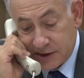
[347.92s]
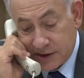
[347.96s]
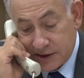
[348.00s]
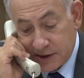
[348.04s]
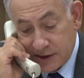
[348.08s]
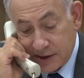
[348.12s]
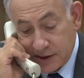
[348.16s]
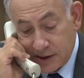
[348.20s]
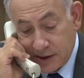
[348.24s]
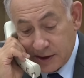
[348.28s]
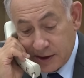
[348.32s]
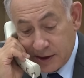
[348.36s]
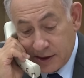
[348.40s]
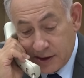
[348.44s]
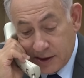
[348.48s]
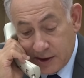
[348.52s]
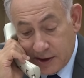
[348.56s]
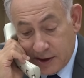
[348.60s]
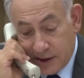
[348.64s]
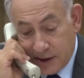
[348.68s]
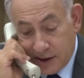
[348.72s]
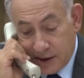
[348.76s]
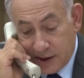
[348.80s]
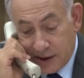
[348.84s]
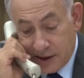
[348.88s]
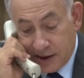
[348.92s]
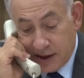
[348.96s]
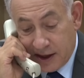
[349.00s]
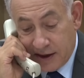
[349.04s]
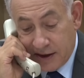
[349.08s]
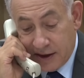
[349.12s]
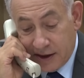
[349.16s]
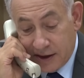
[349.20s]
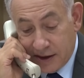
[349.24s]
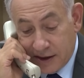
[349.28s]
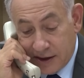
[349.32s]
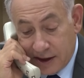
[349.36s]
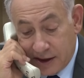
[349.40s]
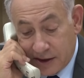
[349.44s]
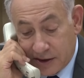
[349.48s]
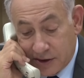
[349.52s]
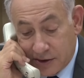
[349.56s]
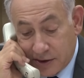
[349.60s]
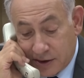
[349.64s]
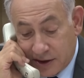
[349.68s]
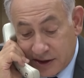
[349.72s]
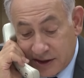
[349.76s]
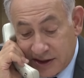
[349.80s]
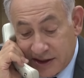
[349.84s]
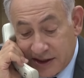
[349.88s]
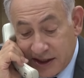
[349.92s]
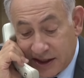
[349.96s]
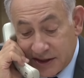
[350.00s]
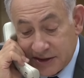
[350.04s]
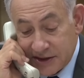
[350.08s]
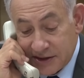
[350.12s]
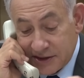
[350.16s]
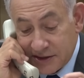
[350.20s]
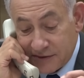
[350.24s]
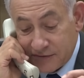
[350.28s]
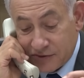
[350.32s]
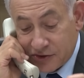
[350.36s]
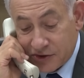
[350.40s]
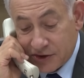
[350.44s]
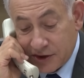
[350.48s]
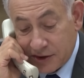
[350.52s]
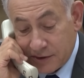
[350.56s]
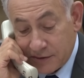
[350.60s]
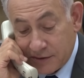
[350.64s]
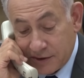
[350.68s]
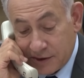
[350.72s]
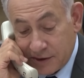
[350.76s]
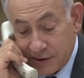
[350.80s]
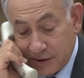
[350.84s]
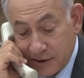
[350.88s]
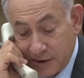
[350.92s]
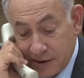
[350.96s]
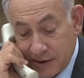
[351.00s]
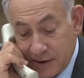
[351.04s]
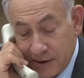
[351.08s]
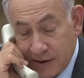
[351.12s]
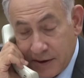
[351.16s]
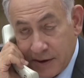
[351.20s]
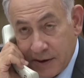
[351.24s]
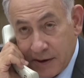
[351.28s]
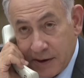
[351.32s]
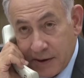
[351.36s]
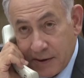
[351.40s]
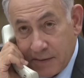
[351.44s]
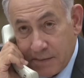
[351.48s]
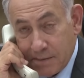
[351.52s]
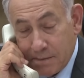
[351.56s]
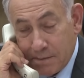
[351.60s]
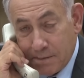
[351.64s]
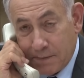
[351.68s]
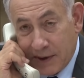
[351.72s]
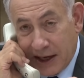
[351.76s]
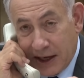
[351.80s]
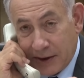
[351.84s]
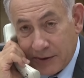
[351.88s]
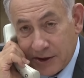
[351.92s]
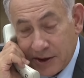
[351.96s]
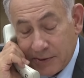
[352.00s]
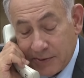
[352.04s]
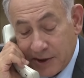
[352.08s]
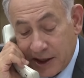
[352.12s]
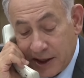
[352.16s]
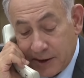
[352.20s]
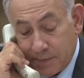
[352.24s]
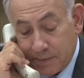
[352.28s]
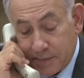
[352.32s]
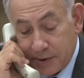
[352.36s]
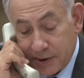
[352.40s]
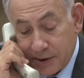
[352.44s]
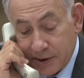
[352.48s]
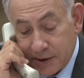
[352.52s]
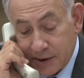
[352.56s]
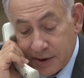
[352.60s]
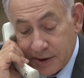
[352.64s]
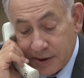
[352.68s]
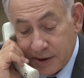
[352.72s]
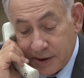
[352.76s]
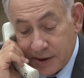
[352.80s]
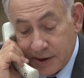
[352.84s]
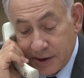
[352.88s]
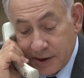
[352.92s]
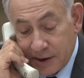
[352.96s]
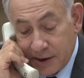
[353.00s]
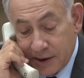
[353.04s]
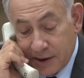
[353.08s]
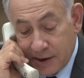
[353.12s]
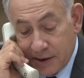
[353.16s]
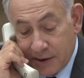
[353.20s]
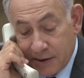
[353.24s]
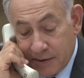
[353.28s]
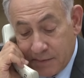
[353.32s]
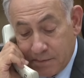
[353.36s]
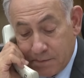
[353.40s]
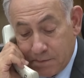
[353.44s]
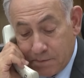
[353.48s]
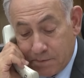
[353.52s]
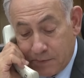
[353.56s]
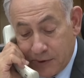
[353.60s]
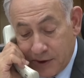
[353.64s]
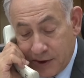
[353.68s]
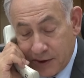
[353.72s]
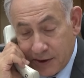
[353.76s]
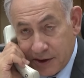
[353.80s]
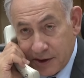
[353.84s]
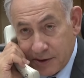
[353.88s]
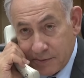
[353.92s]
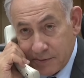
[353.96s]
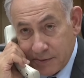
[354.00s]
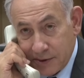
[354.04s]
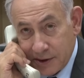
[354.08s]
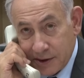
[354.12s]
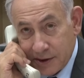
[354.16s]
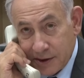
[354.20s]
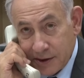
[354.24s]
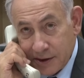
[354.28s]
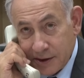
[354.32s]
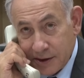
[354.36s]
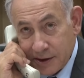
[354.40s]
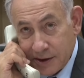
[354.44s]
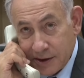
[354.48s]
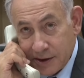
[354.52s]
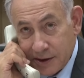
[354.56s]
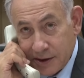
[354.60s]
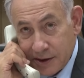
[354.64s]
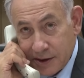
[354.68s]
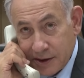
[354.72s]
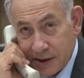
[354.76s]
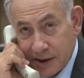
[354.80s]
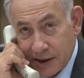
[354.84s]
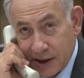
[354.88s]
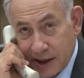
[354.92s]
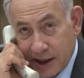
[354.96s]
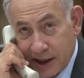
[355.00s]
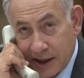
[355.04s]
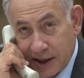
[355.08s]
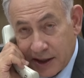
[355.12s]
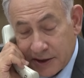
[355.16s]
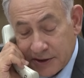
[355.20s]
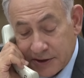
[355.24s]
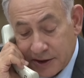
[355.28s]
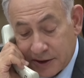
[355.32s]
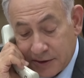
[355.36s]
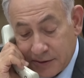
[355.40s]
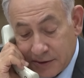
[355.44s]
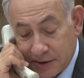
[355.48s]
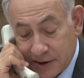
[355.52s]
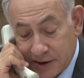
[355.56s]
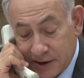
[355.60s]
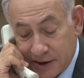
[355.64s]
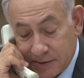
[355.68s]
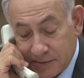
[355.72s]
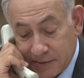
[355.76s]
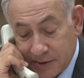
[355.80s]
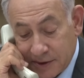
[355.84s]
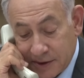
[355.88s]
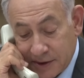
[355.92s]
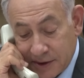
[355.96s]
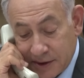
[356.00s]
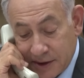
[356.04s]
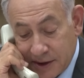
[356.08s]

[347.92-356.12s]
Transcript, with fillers: fact, he embellishes it. They took dozens of children, bound them up, burned them, and executed them